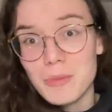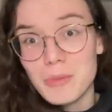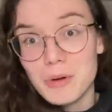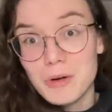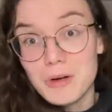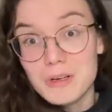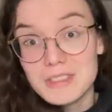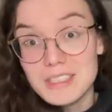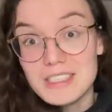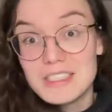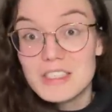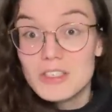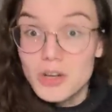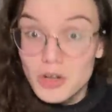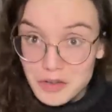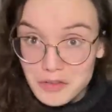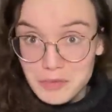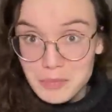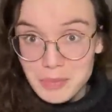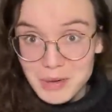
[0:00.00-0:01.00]
because it's an
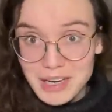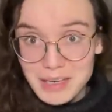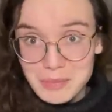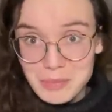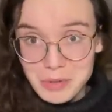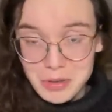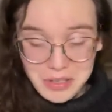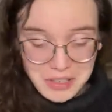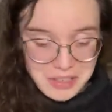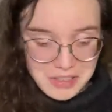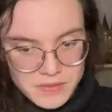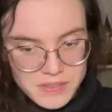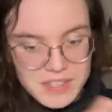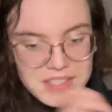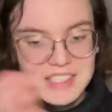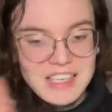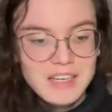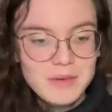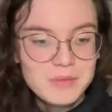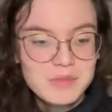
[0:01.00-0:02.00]
off-brand product.
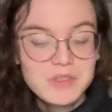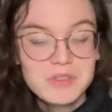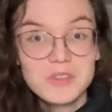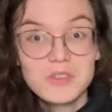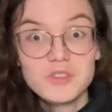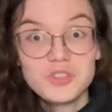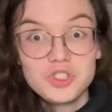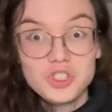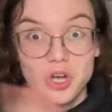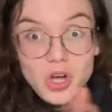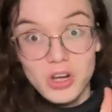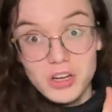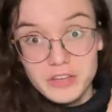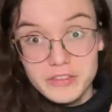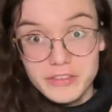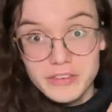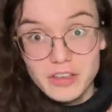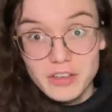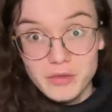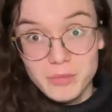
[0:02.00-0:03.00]
This set was also chock
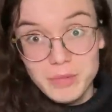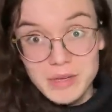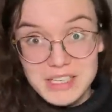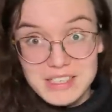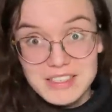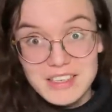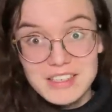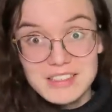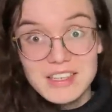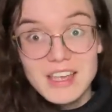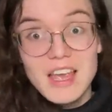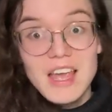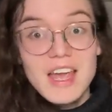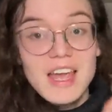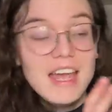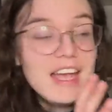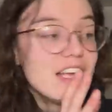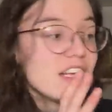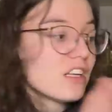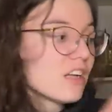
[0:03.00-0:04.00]
full of pieces
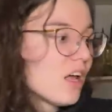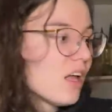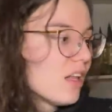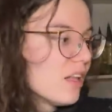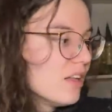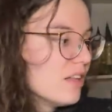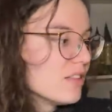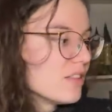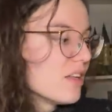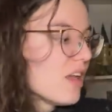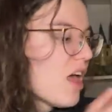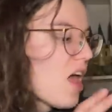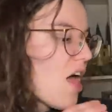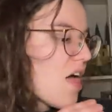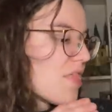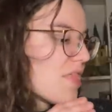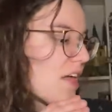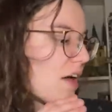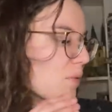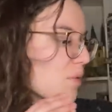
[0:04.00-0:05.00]
in colours
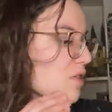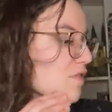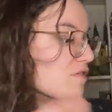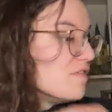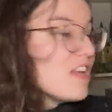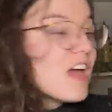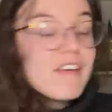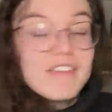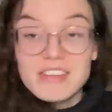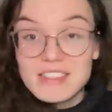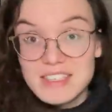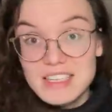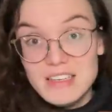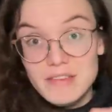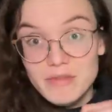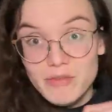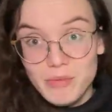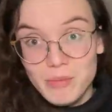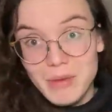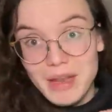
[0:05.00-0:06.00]
that we've never
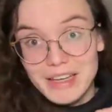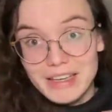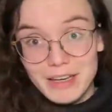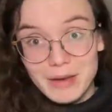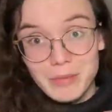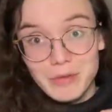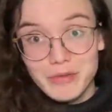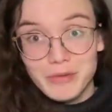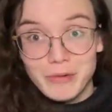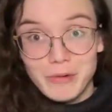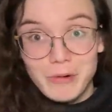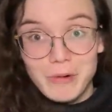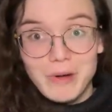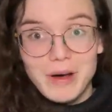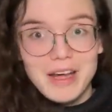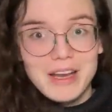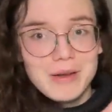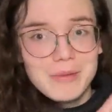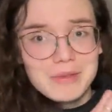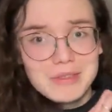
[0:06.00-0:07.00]
seen from Lego before
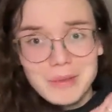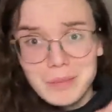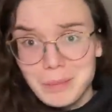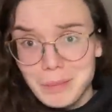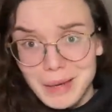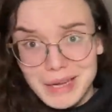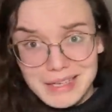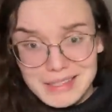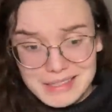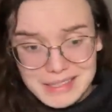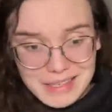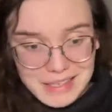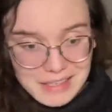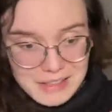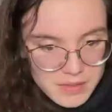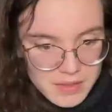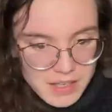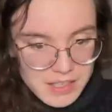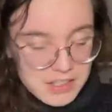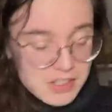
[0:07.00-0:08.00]
and it was
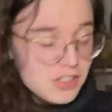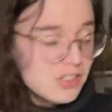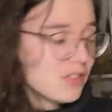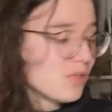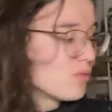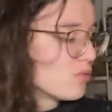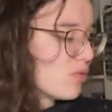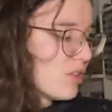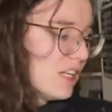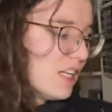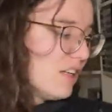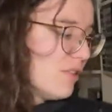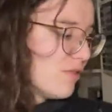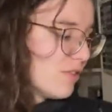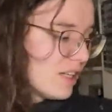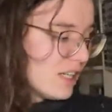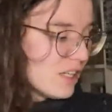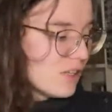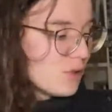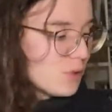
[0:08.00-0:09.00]
amazing. There's just some really,
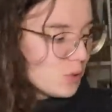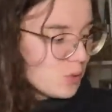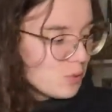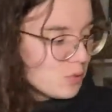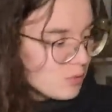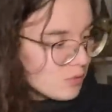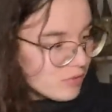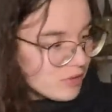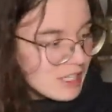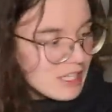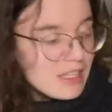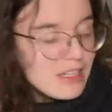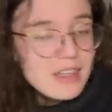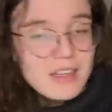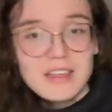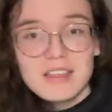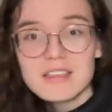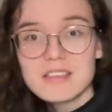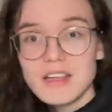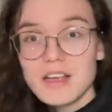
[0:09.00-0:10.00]
really cool
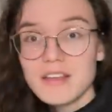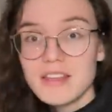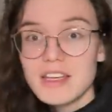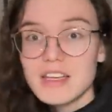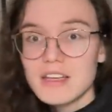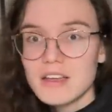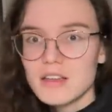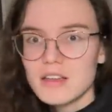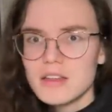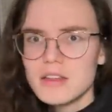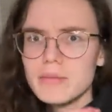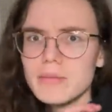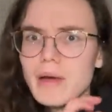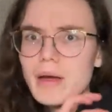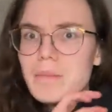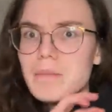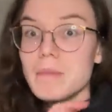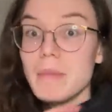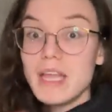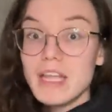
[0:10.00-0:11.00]
recolors. I think
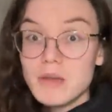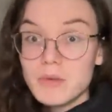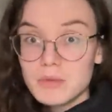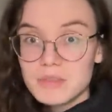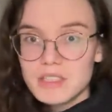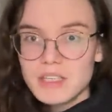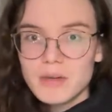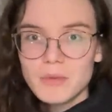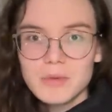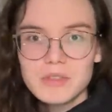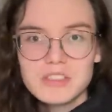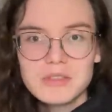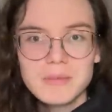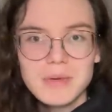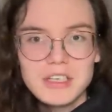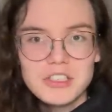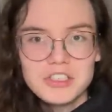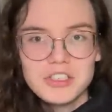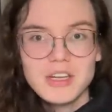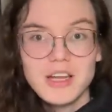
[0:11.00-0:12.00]
my main ones that I want to
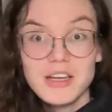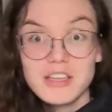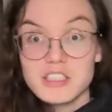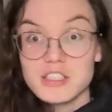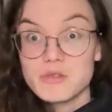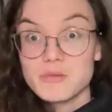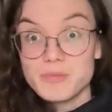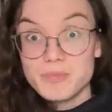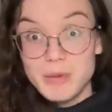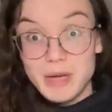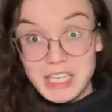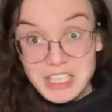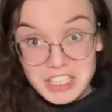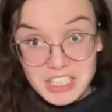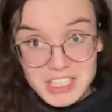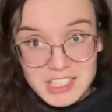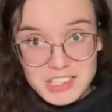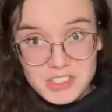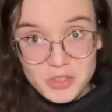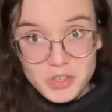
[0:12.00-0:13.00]
mention that
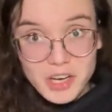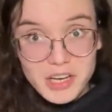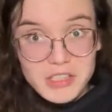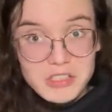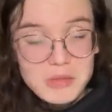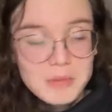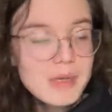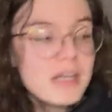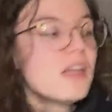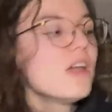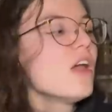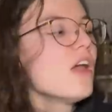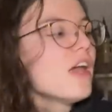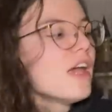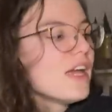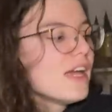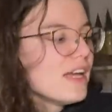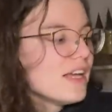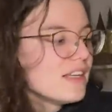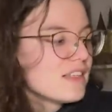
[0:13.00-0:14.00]
especially stood out to me
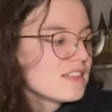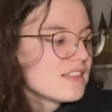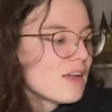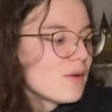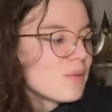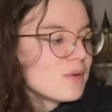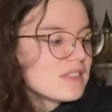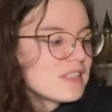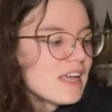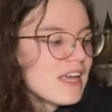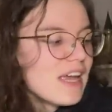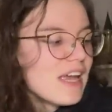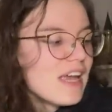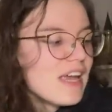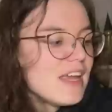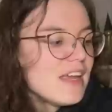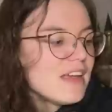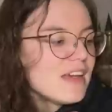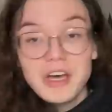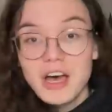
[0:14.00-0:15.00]
is there was
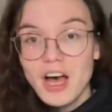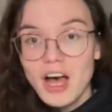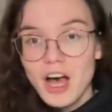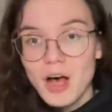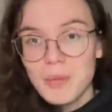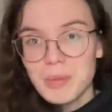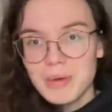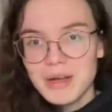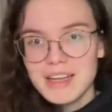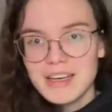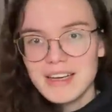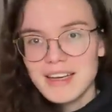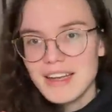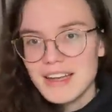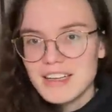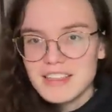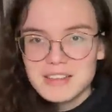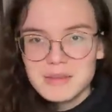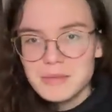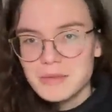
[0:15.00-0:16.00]
a carp and
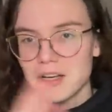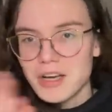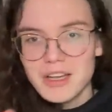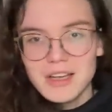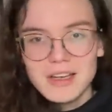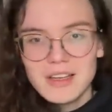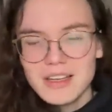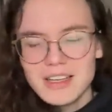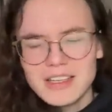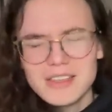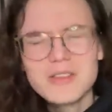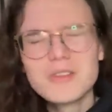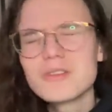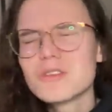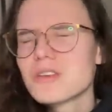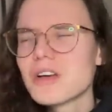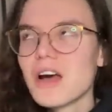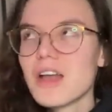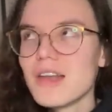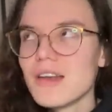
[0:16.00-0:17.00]
like some cut, like not
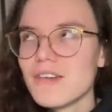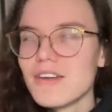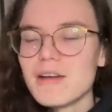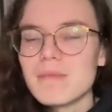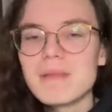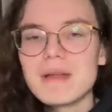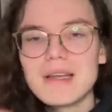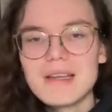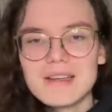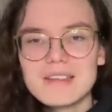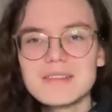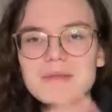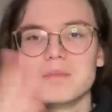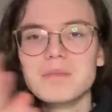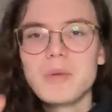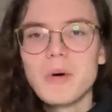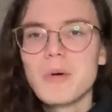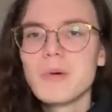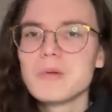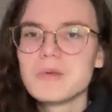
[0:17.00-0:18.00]
the cutlery, but like some
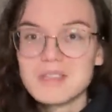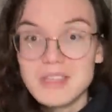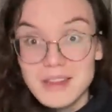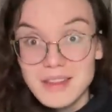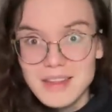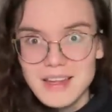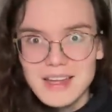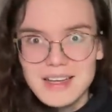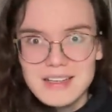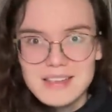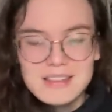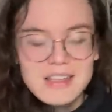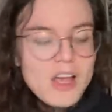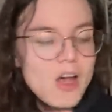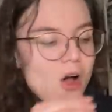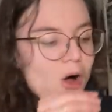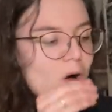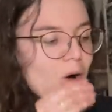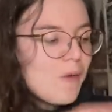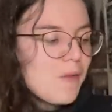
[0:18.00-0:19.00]
bowls and things
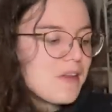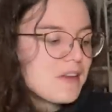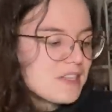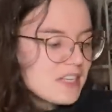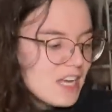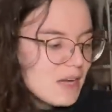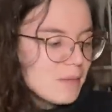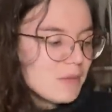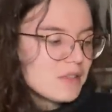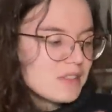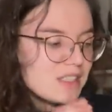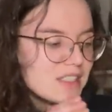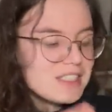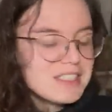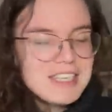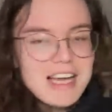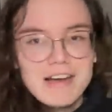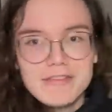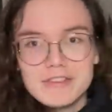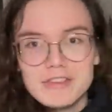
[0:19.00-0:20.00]
on the tables in the
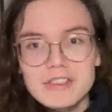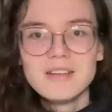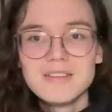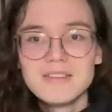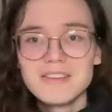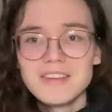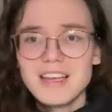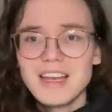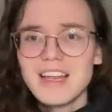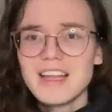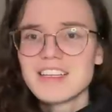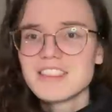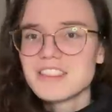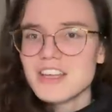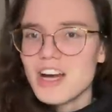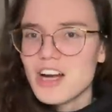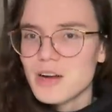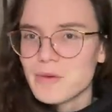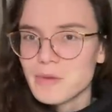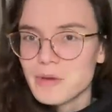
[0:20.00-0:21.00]
tavern they're like
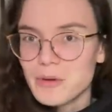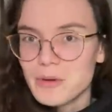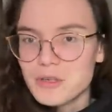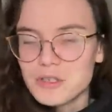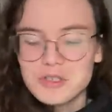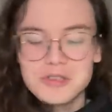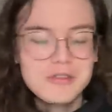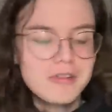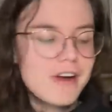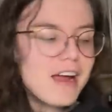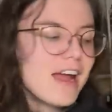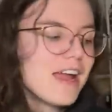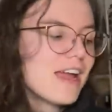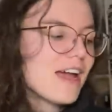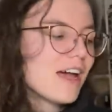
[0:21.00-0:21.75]
dark bluish grey